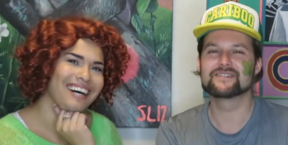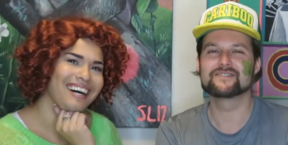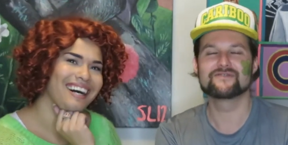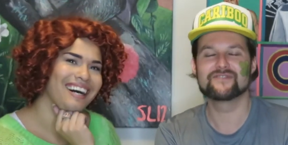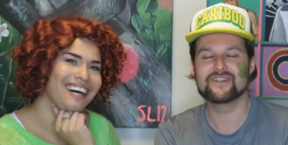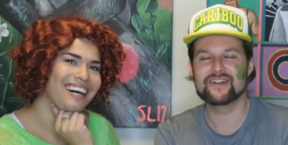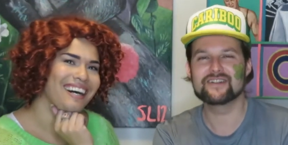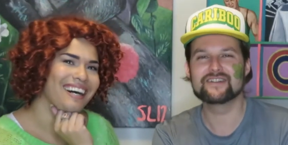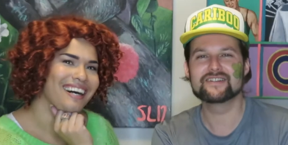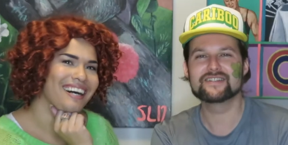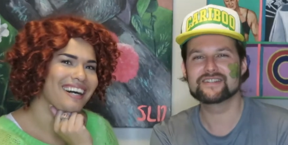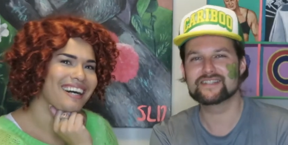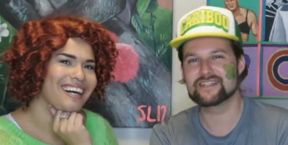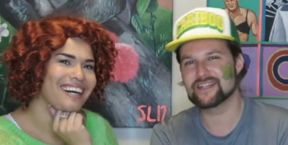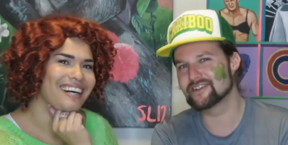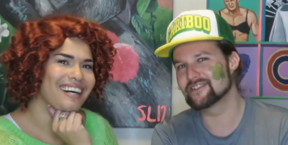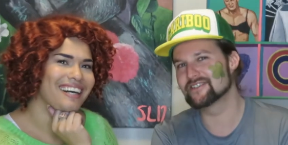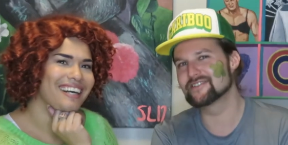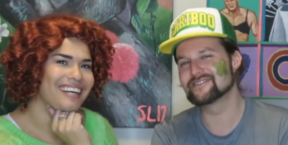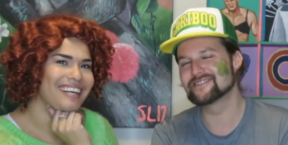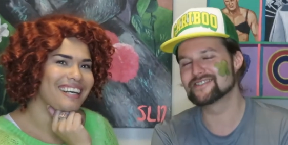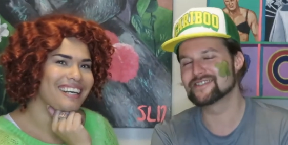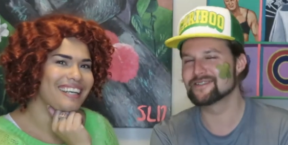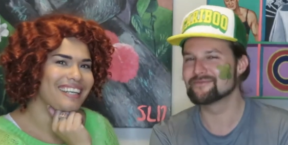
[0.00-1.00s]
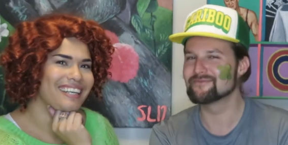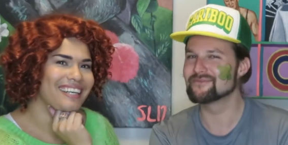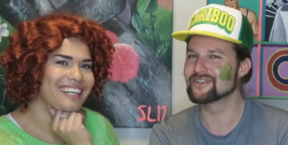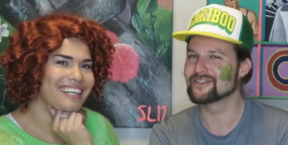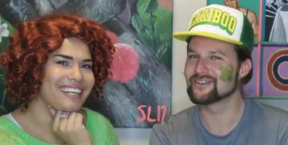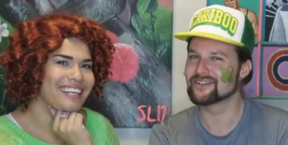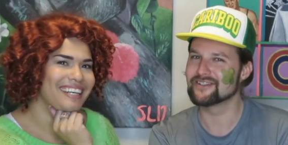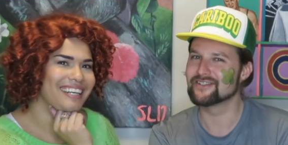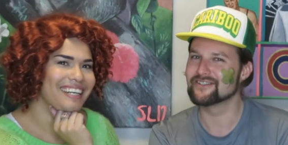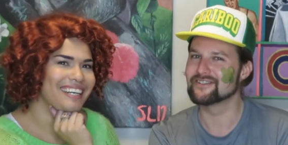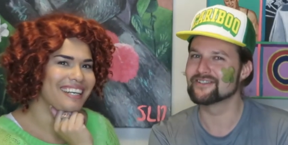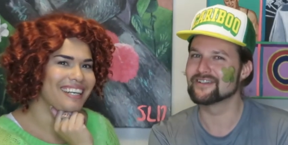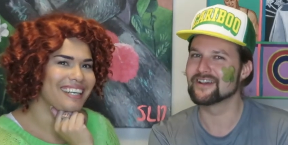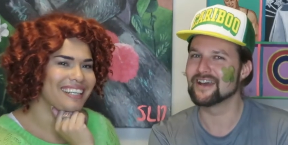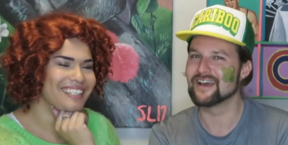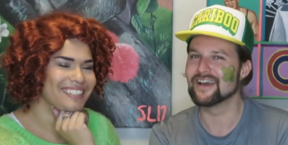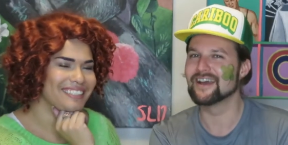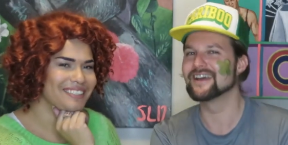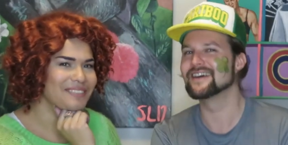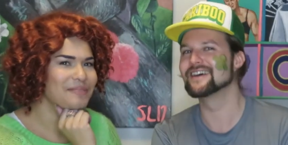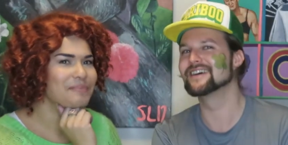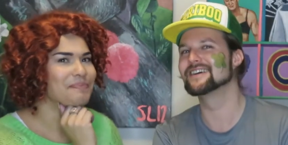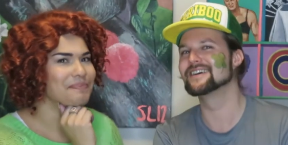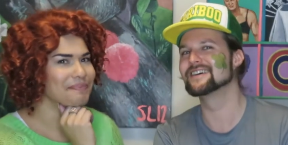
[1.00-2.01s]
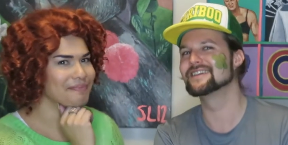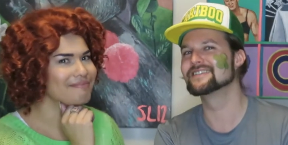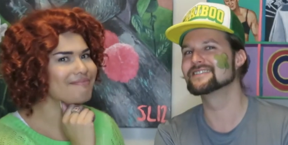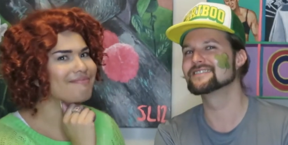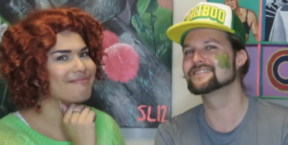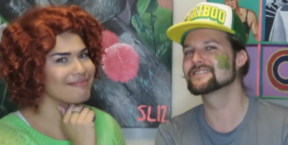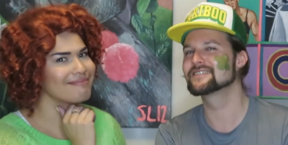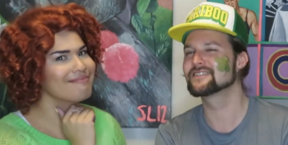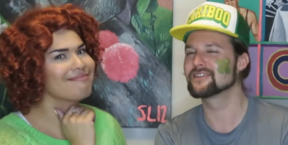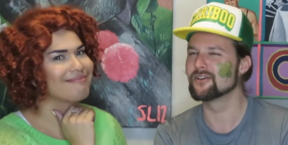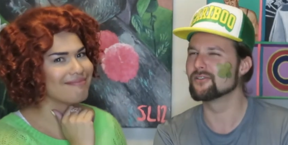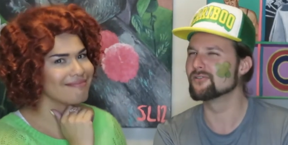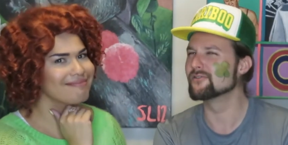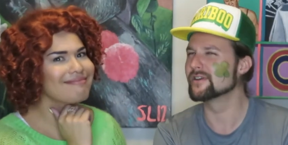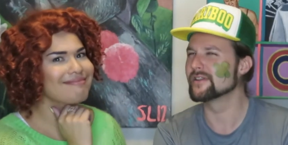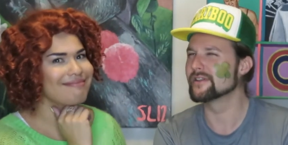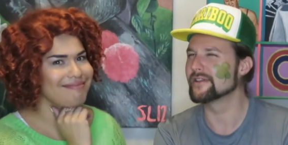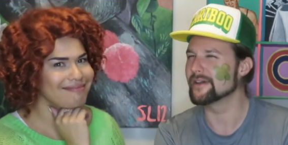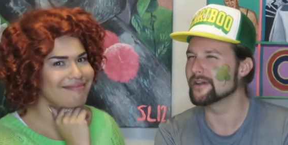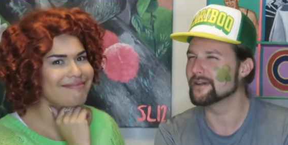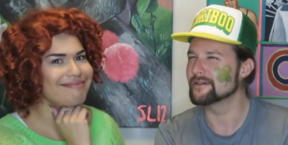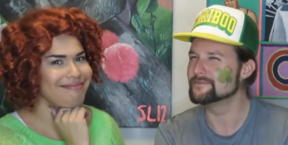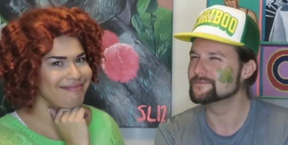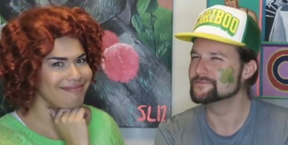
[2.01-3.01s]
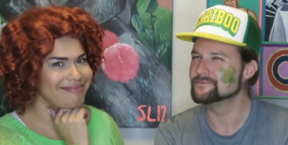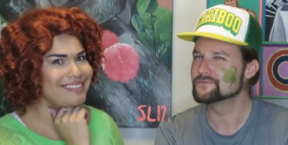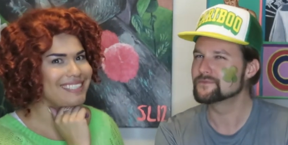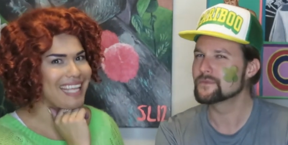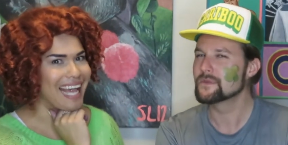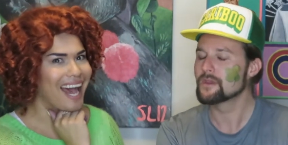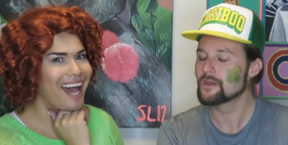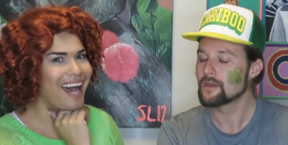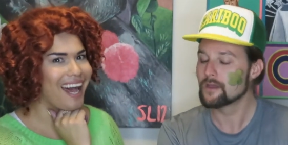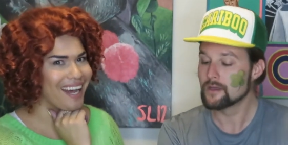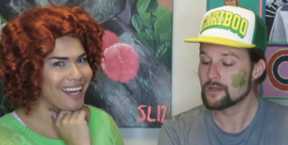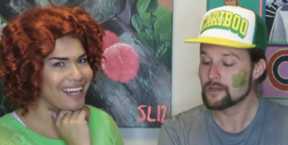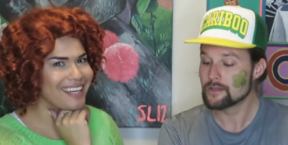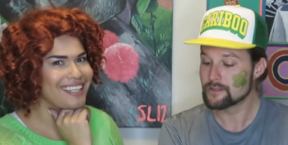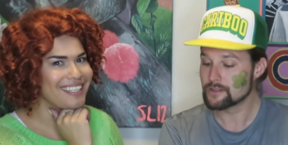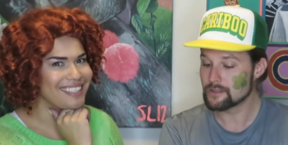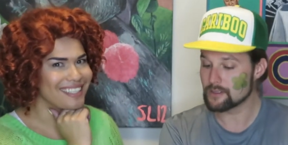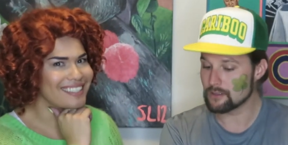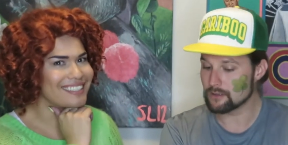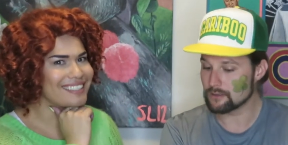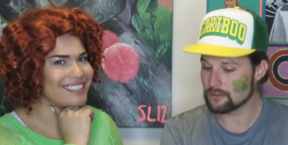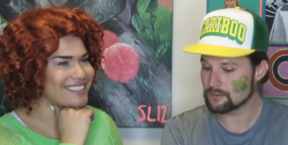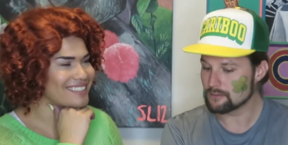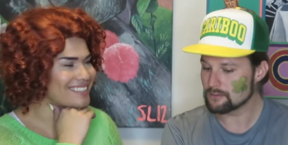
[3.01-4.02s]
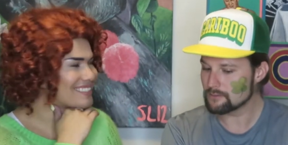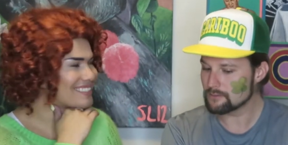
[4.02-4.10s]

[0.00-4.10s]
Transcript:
Speaker 1: that's very stereotypical and go with it. Yeah. So,